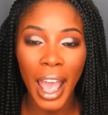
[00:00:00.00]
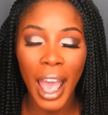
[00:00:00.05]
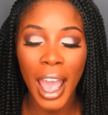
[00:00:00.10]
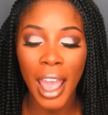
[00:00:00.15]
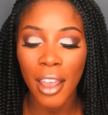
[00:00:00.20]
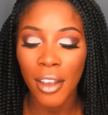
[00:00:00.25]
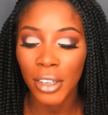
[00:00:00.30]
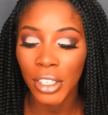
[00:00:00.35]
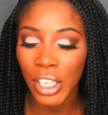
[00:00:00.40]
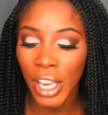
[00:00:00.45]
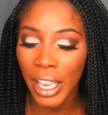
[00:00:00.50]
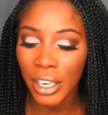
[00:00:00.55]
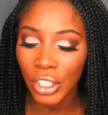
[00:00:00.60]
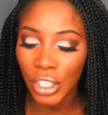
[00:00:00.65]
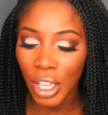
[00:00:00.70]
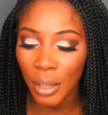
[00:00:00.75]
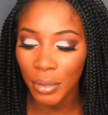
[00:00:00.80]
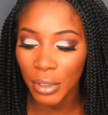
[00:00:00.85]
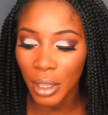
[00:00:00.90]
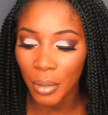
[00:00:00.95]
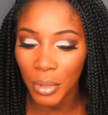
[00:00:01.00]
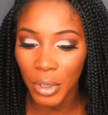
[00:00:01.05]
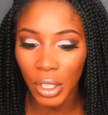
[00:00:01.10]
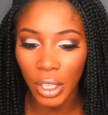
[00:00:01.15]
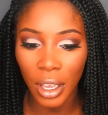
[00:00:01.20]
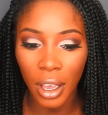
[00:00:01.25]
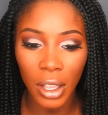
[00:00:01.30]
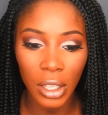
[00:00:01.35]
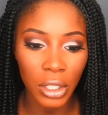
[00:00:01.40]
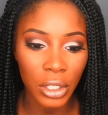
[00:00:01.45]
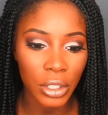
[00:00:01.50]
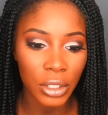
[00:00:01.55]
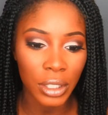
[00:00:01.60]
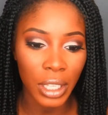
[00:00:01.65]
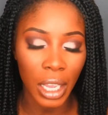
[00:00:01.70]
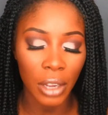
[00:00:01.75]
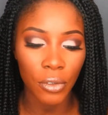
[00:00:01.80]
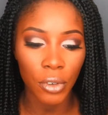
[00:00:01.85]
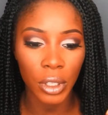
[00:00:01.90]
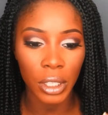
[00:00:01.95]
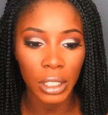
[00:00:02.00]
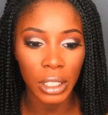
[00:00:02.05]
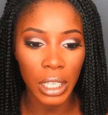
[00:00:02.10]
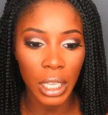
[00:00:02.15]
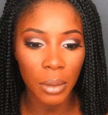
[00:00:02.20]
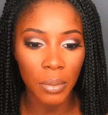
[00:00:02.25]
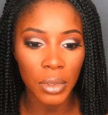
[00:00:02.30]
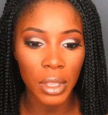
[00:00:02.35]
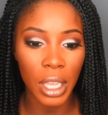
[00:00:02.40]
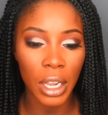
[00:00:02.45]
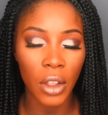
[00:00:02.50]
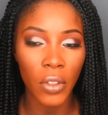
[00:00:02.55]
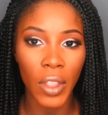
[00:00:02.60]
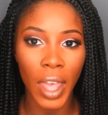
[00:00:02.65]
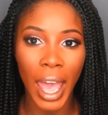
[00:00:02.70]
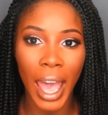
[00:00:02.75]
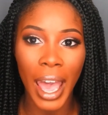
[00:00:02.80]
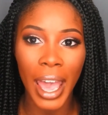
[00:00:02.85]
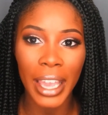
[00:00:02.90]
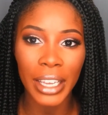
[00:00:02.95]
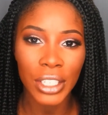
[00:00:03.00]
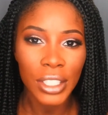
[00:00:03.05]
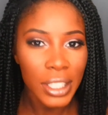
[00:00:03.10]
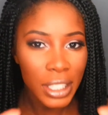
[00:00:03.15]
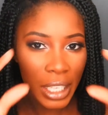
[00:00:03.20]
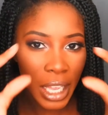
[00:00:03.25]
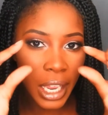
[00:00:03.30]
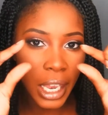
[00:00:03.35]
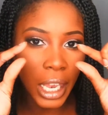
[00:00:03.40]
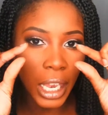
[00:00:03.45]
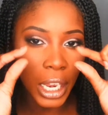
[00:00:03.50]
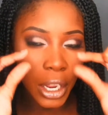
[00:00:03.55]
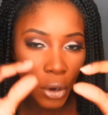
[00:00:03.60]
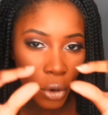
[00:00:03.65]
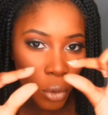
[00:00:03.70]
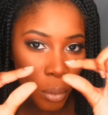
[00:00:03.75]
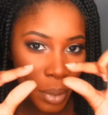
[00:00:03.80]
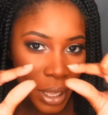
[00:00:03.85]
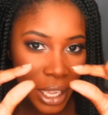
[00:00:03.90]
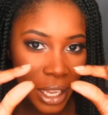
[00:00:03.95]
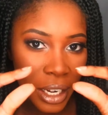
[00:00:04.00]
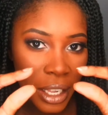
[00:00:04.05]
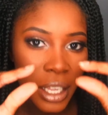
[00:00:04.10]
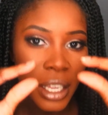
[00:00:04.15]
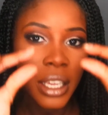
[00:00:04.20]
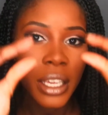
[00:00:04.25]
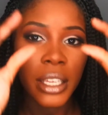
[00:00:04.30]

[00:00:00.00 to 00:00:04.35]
I changed up some of the colors, like for the lips and on the eye, just a little bit,